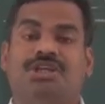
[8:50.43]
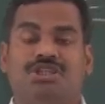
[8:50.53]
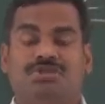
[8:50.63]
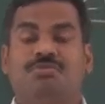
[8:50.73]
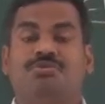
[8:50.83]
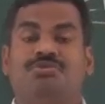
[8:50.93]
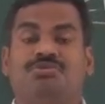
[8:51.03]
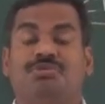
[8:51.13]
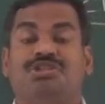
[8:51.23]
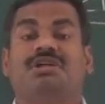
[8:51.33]
some
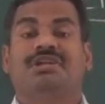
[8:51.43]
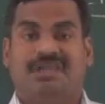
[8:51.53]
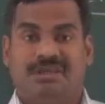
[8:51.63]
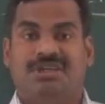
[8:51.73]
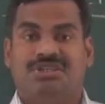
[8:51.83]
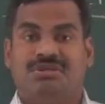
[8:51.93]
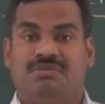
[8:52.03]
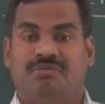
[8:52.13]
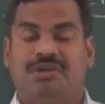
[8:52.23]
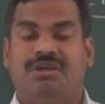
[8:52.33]
special techniques,
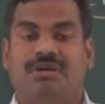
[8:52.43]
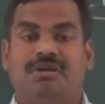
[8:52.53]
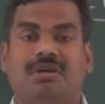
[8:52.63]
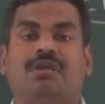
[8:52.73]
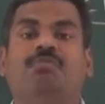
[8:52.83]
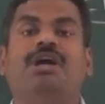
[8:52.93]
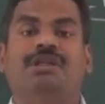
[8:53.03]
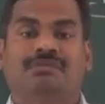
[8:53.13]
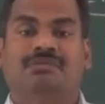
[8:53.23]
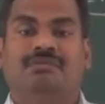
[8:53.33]
we can combine.